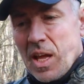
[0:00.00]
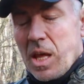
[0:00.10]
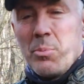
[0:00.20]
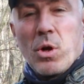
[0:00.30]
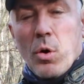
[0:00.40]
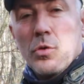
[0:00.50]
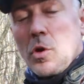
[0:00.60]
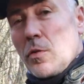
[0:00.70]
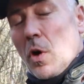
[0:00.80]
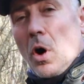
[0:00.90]
And because
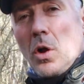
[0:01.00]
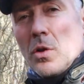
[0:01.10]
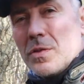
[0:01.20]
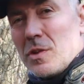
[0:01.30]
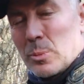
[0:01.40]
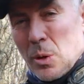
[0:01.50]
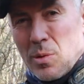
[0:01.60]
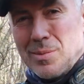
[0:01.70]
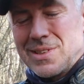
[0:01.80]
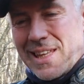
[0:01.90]
of all of these
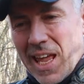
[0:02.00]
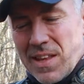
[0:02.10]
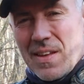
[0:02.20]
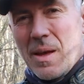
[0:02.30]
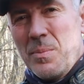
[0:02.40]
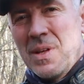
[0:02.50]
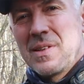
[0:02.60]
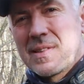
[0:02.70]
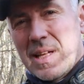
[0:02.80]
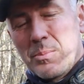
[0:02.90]
problems, KTM
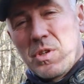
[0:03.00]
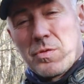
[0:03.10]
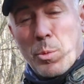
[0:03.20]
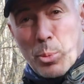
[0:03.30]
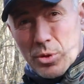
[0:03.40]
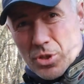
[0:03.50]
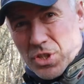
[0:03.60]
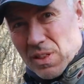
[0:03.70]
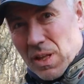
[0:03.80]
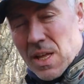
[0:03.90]
stopped this from
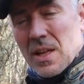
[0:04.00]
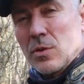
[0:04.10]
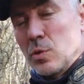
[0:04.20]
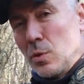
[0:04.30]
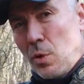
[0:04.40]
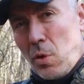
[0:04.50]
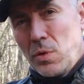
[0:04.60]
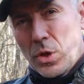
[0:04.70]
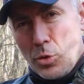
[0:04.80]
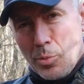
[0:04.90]
production line. As you
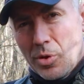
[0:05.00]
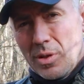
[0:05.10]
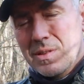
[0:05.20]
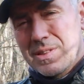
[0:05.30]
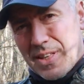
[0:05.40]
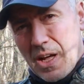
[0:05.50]
know, the new models